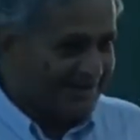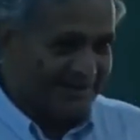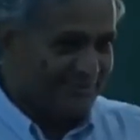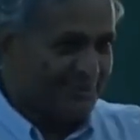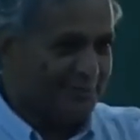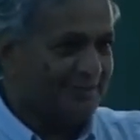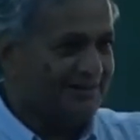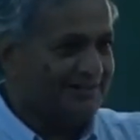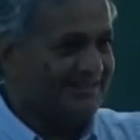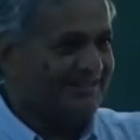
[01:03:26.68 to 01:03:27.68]
Okay.
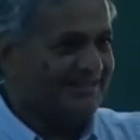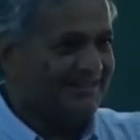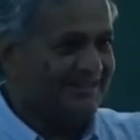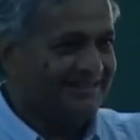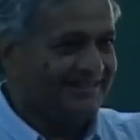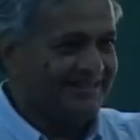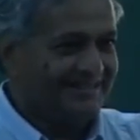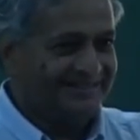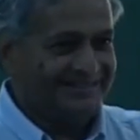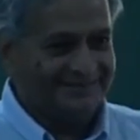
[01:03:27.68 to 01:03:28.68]

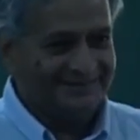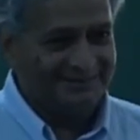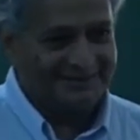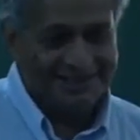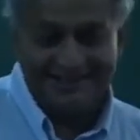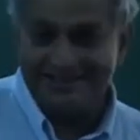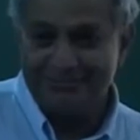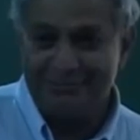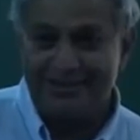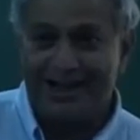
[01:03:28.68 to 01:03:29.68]
Now, there is
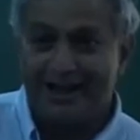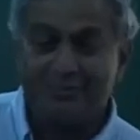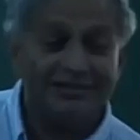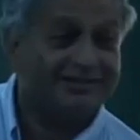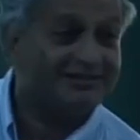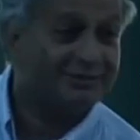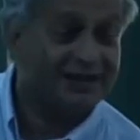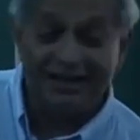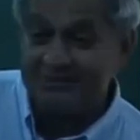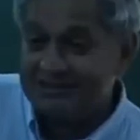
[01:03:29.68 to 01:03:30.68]
a program which is called
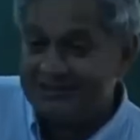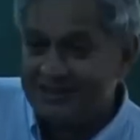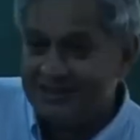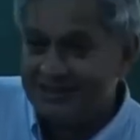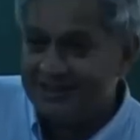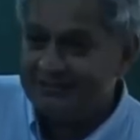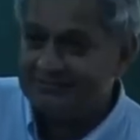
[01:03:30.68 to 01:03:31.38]
life extension.